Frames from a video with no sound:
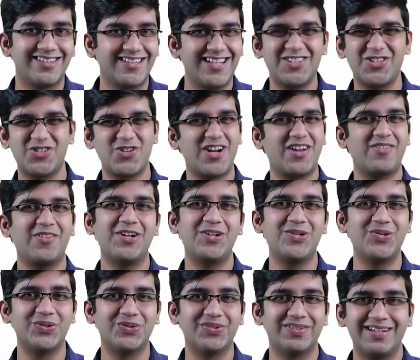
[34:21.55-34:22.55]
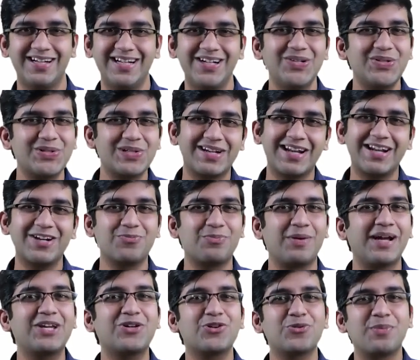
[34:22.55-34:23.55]
That's not how I do. I don't try to
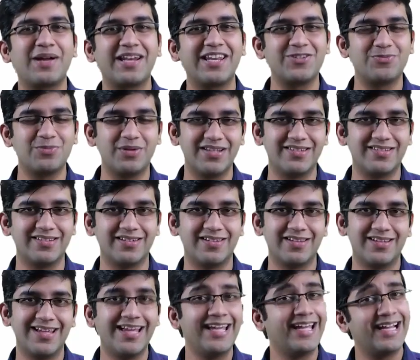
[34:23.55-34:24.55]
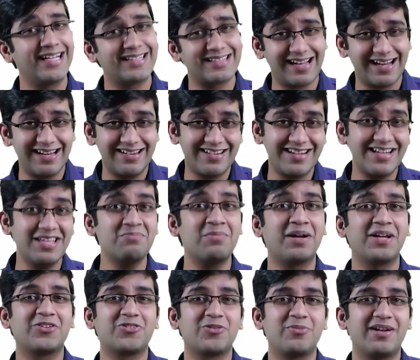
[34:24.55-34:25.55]
micromanage medicine. It's already
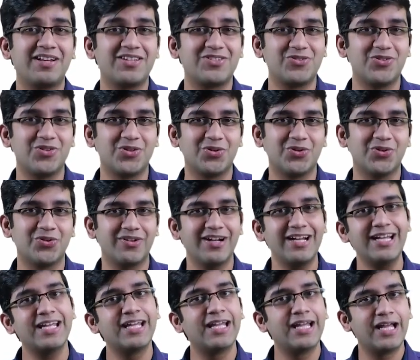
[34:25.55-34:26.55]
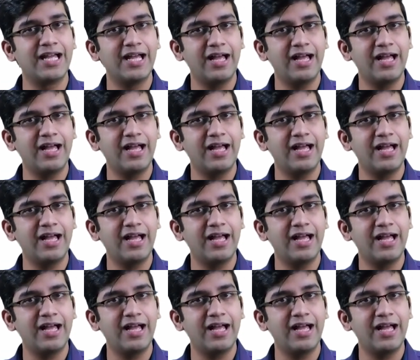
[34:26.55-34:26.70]
micromanaged to the core, right?